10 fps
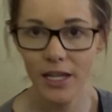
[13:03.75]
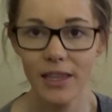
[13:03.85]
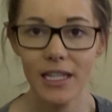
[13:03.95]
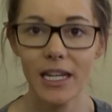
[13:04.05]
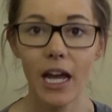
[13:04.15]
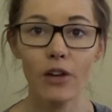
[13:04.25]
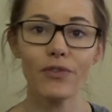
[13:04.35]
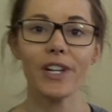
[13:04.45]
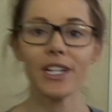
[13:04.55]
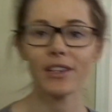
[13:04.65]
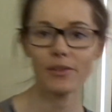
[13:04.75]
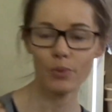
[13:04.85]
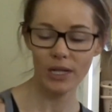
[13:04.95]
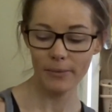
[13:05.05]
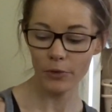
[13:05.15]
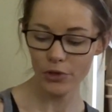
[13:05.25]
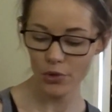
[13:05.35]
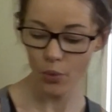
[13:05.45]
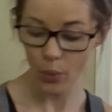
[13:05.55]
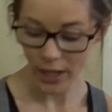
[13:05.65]
the outfit, what I'm going
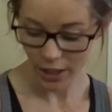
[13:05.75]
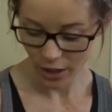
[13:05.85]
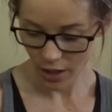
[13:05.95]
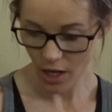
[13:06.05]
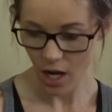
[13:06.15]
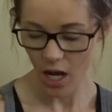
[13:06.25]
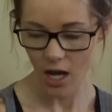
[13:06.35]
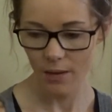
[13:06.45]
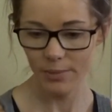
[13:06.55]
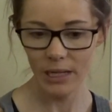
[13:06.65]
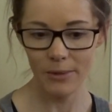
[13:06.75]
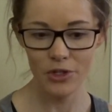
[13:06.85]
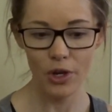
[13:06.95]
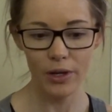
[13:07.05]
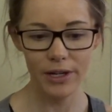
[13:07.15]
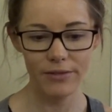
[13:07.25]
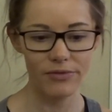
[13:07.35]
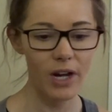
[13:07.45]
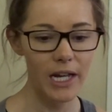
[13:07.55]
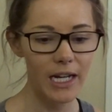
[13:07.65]
to wear um, pretty much all day
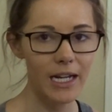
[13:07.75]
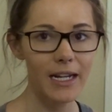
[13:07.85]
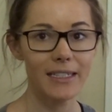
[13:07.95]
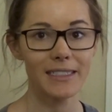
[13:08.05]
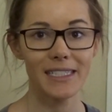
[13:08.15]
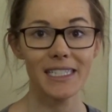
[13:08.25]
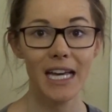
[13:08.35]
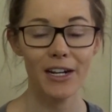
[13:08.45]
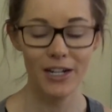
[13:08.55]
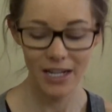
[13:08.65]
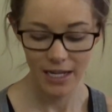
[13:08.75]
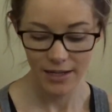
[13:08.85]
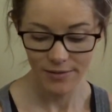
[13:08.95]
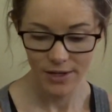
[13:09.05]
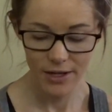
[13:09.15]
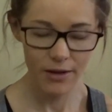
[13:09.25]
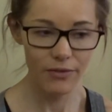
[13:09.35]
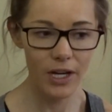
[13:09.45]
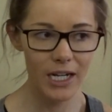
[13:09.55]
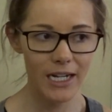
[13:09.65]
Friday and Saturday
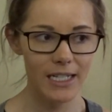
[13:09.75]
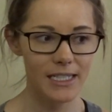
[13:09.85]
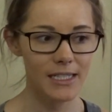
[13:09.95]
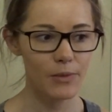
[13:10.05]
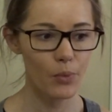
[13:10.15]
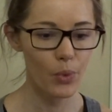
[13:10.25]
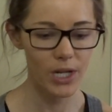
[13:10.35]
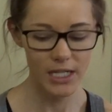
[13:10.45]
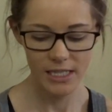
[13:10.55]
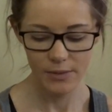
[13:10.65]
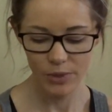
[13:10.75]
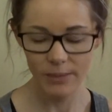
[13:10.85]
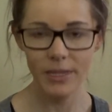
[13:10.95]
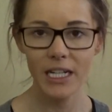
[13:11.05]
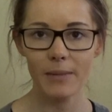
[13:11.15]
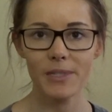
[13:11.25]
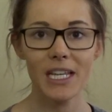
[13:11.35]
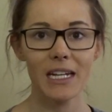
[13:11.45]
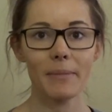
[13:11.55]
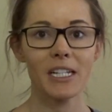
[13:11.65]
Friday, I guess, when it's when I'm leading up to
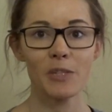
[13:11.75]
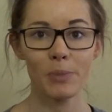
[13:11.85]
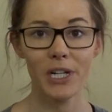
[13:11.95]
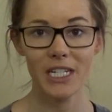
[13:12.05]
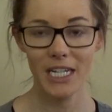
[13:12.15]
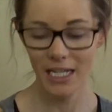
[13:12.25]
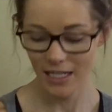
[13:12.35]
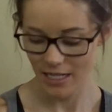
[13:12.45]
getting my spray tan.